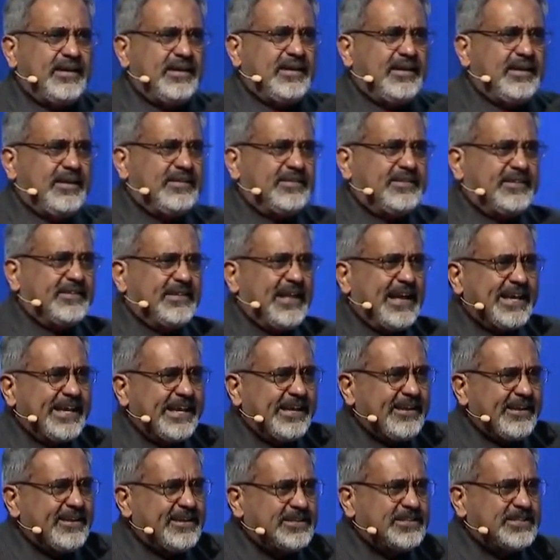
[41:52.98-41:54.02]
He says, "I
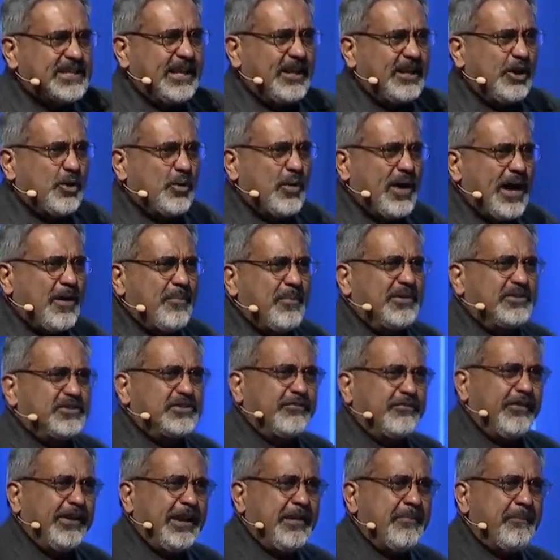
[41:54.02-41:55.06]
cannot tell you how much
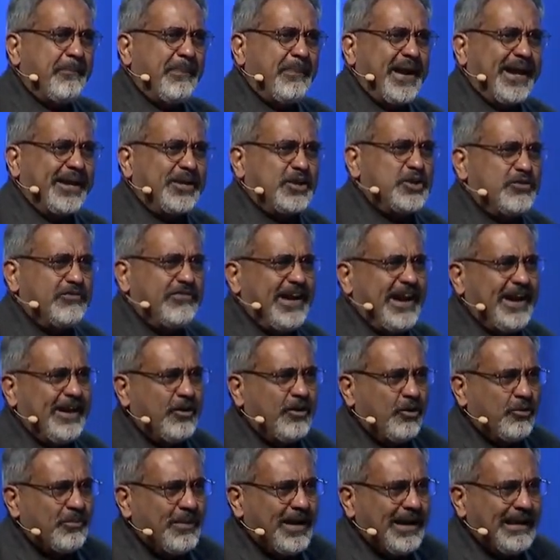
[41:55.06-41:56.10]
of an impact you've had
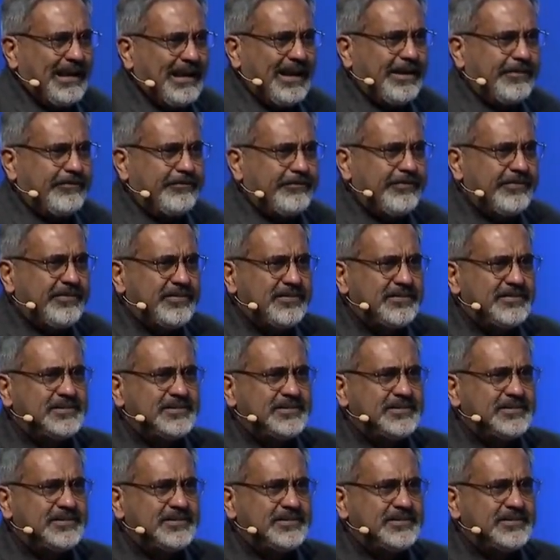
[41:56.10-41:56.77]
on my life."